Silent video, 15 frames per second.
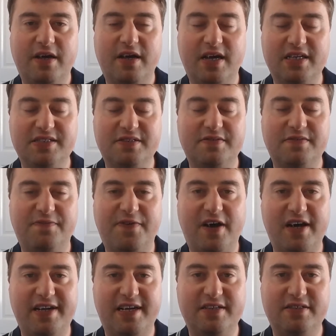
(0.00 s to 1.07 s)
as
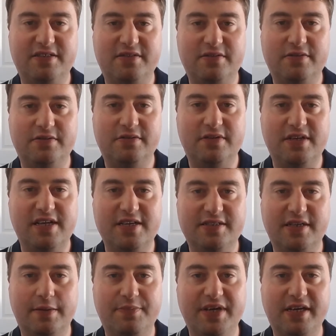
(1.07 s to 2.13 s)
finance
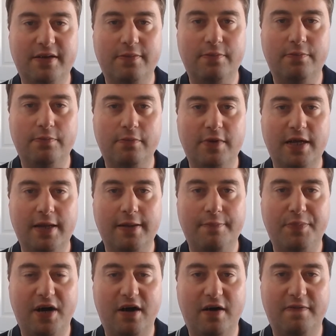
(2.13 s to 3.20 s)
is a big
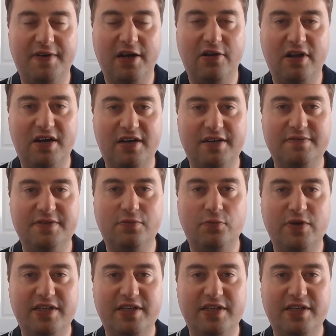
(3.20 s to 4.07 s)
part of our lives, we